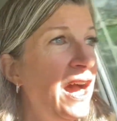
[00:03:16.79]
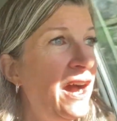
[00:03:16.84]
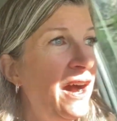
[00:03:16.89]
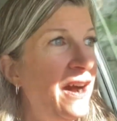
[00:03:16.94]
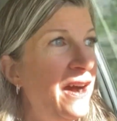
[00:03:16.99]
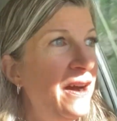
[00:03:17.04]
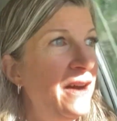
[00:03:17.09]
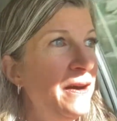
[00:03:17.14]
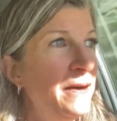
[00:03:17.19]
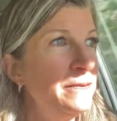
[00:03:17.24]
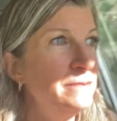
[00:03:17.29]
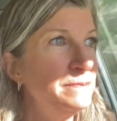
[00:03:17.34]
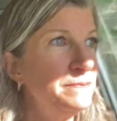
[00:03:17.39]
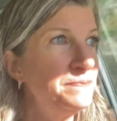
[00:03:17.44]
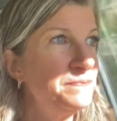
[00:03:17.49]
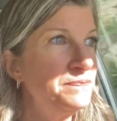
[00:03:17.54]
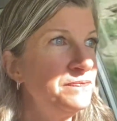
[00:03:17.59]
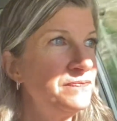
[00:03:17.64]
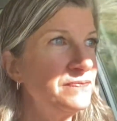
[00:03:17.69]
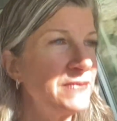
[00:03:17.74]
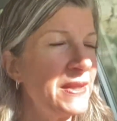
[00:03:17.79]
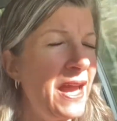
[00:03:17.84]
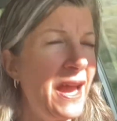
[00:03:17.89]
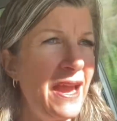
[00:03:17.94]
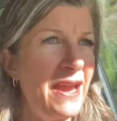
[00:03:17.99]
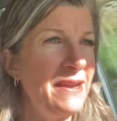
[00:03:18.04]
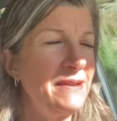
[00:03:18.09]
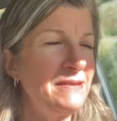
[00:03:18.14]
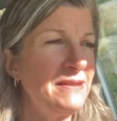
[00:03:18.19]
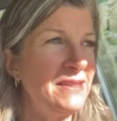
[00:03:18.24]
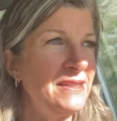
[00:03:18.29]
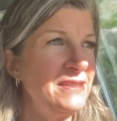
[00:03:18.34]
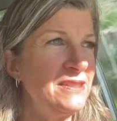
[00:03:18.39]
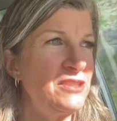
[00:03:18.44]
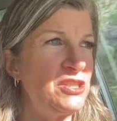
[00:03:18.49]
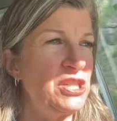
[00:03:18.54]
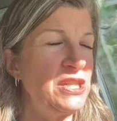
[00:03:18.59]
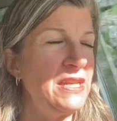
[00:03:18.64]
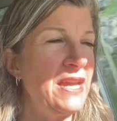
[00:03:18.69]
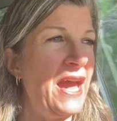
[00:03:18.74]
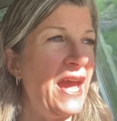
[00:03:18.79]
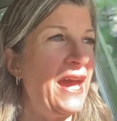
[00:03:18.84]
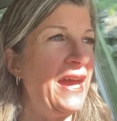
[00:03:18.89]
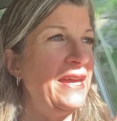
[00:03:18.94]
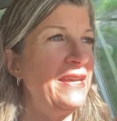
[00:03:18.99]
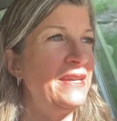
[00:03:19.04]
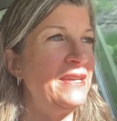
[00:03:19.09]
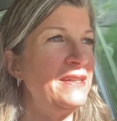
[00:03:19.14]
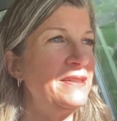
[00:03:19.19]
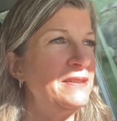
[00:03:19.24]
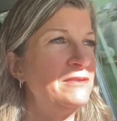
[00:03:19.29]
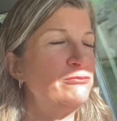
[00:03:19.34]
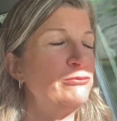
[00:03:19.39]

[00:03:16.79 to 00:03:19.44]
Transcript: um, I, she had a